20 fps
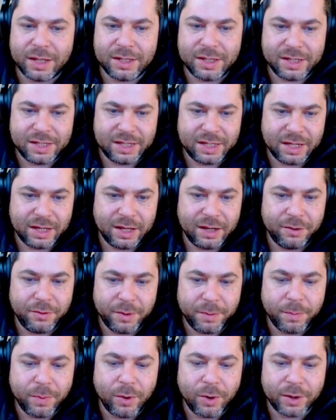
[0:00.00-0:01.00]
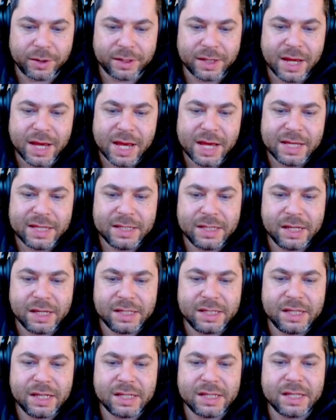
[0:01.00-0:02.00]
at this report.
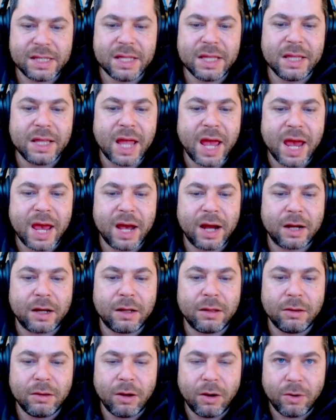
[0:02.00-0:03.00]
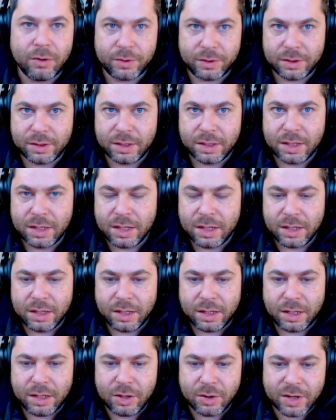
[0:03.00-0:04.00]
This is Neya clone.
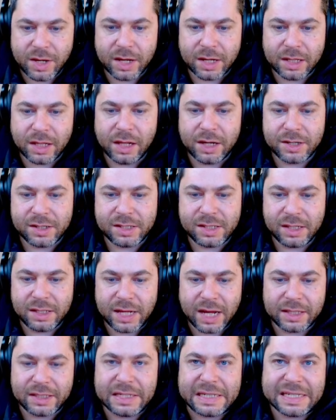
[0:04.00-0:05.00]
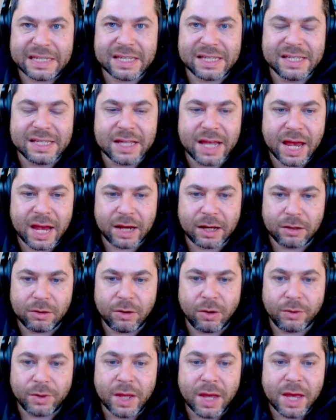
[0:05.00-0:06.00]
You can clearly see that this is Neya
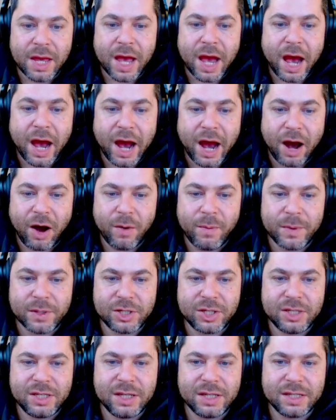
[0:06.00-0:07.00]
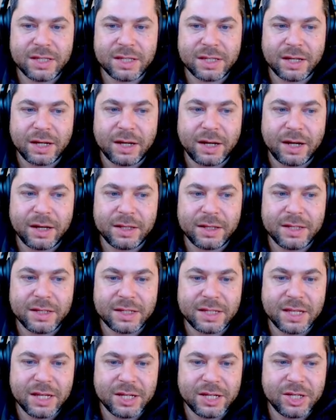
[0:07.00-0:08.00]
clone. How much this
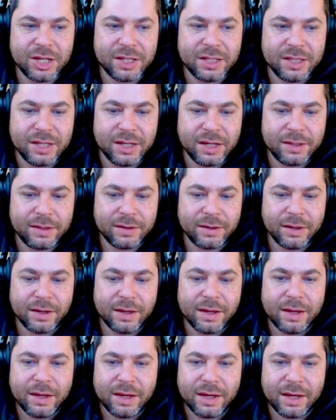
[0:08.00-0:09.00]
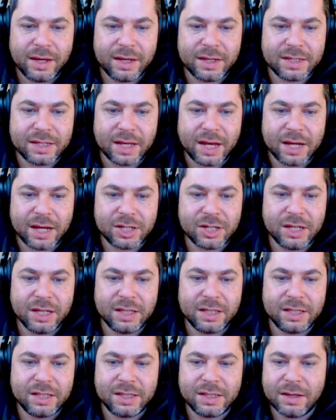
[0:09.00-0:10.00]
legion did is
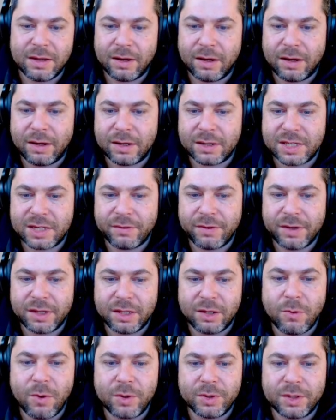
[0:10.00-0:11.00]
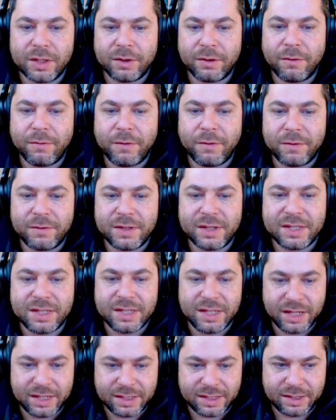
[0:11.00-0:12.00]
actually separately wounded
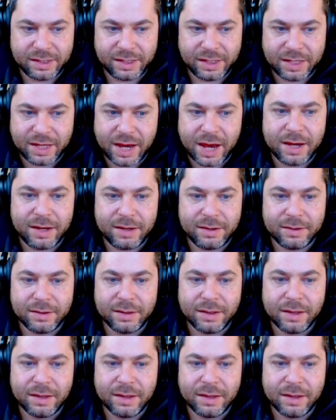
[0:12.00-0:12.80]
56k,